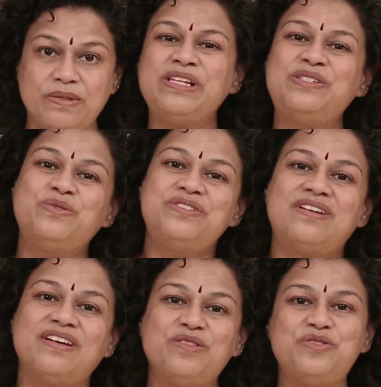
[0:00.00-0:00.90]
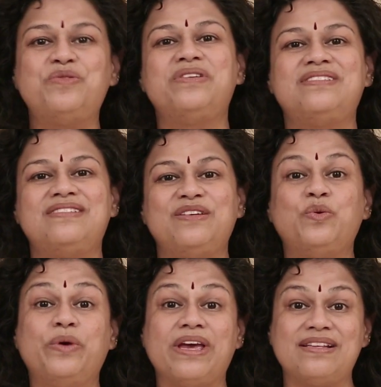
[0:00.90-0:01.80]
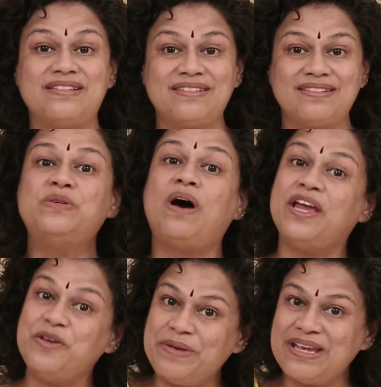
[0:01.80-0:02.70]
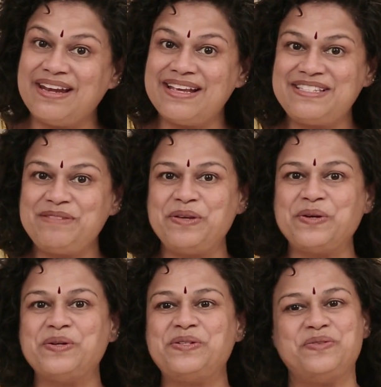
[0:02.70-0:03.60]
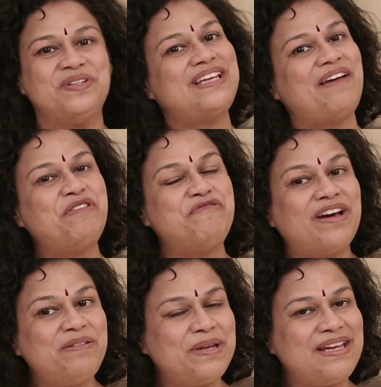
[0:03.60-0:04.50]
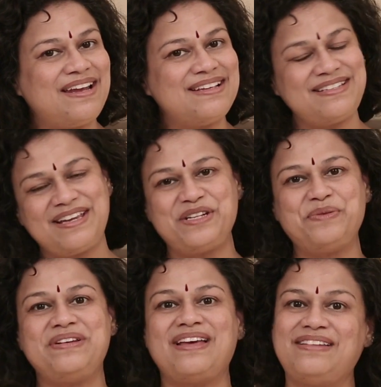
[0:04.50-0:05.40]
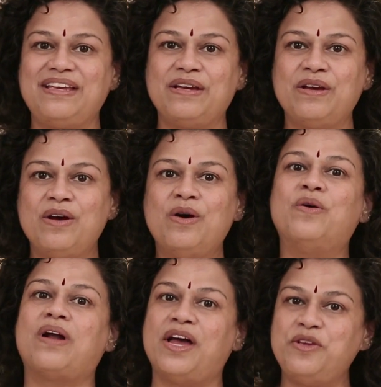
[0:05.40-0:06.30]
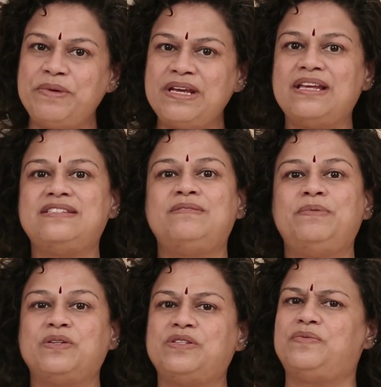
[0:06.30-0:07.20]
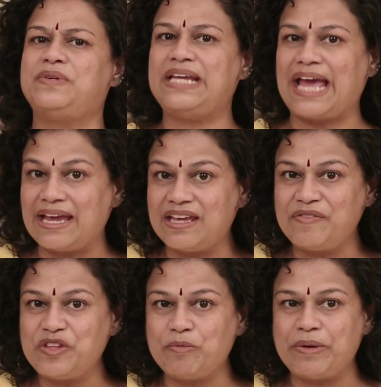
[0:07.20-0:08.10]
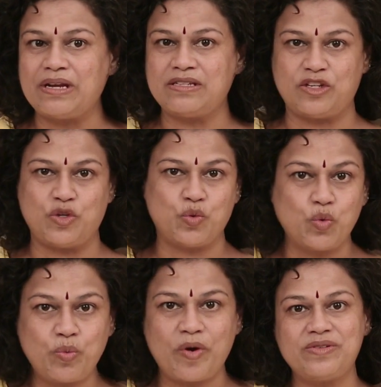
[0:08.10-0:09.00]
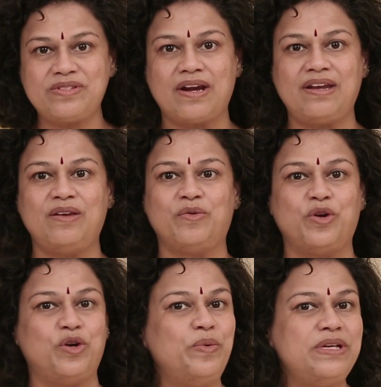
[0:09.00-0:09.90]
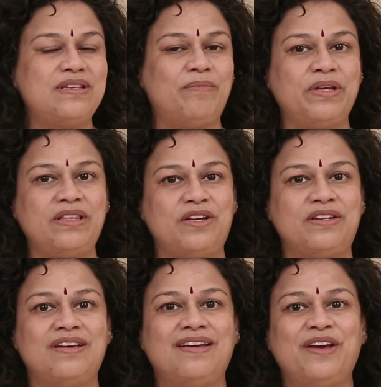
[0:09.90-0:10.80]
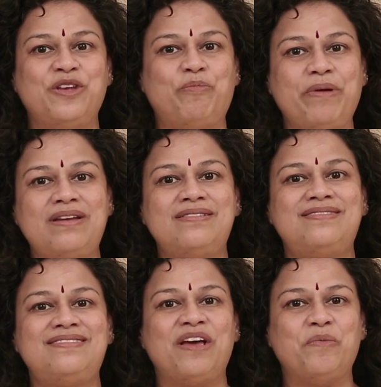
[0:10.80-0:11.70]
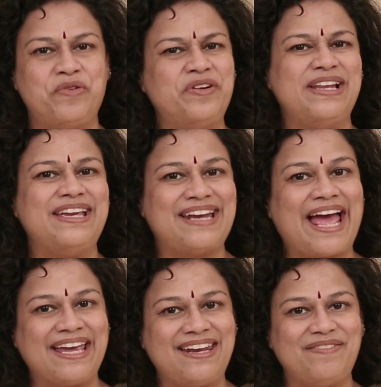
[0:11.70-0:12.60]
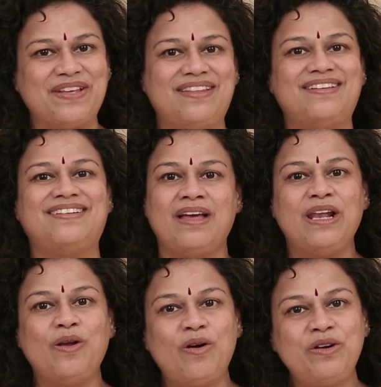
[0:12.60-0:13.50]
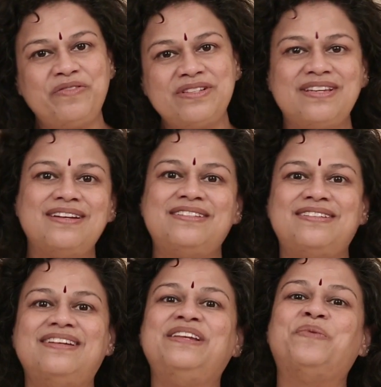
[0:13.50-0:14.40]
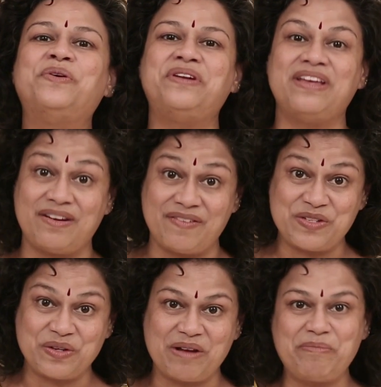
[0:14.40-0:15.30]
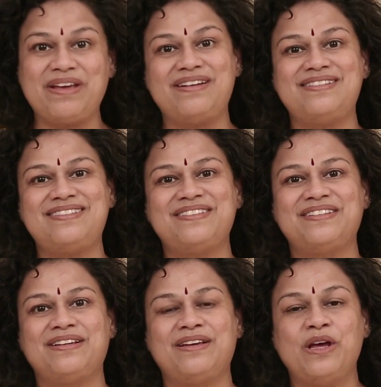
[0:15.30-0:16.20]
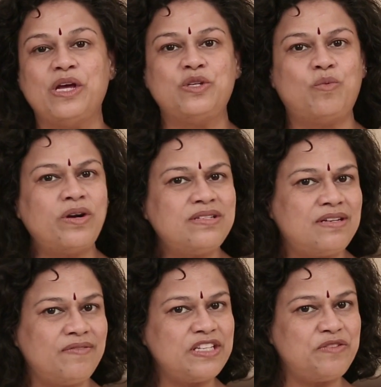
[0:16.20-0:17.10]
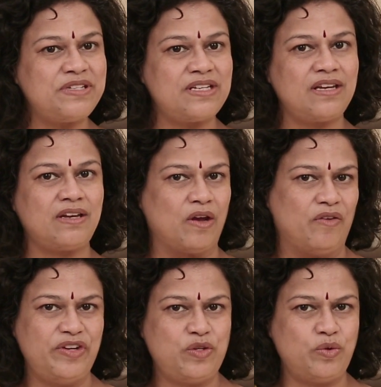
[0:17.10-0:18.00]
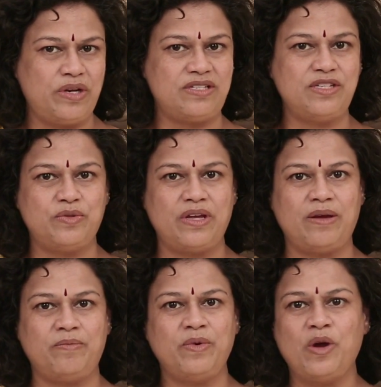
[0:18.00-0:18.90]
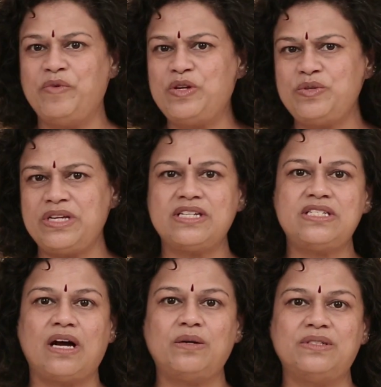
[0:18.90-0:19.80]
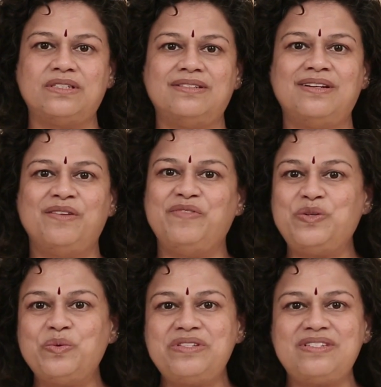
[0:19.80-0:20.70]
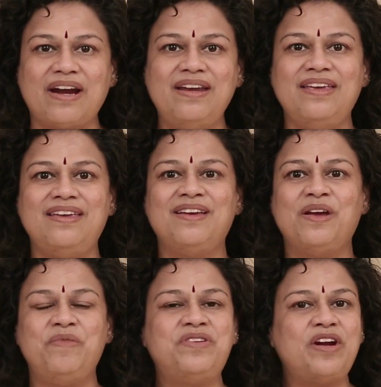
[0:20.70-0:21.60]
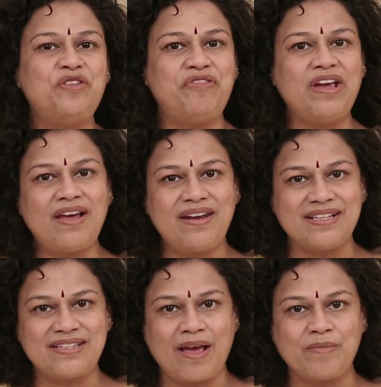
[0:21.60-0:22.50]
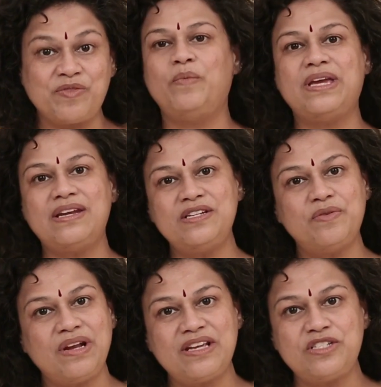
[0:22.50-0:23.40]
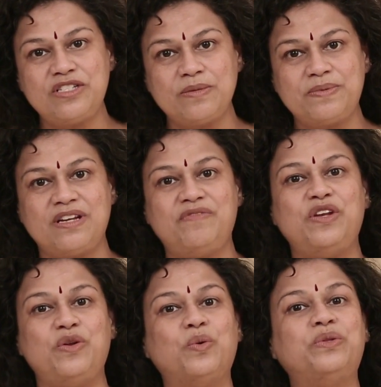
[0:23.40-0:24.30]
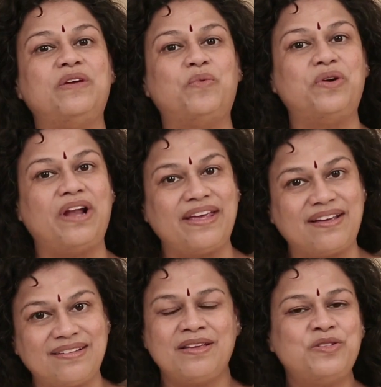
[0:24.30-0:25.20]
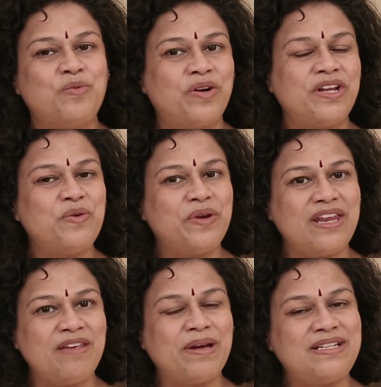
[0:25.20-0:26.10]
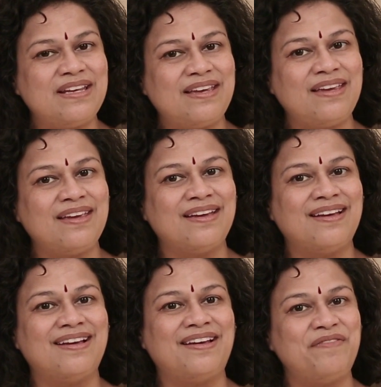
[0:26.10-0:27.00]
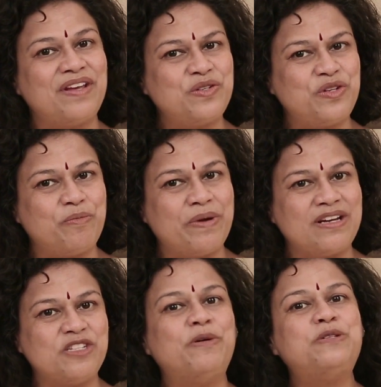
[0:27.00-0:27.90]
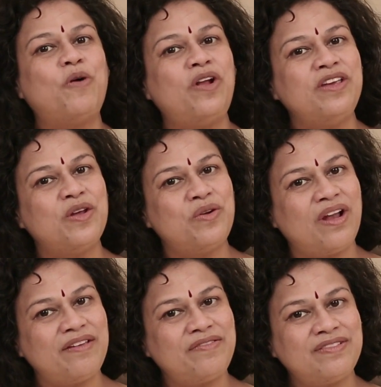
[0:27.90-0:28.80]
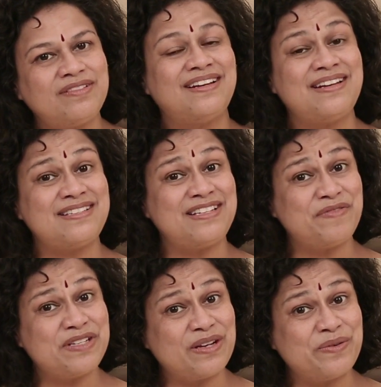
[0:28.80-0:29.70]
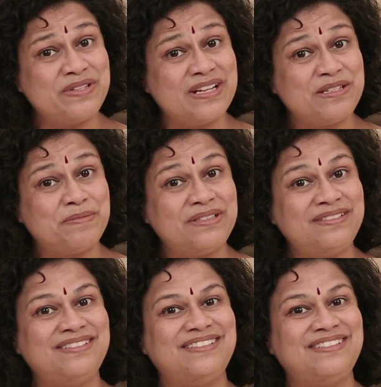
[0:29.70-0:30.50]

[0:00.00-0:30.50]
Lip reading: Please don't shrug your shoulders and say, who cares? So are you being lazy because you're just having fun being lazy and doing nothing? Or are you being lazy because you're really angry with your parents and you don't to study, or you're doing something that your parents would really get angry with? Lot of us kids really want to take revenge on our parents. So what is the revenge we take? We don't listen to them. We don't take a shower. We don't study. We try to fail our exams. We get into relationships that we know they won't like. So what are you gaining by taking revenge on your parents? By spoiling your own life? Does it even sound sensible?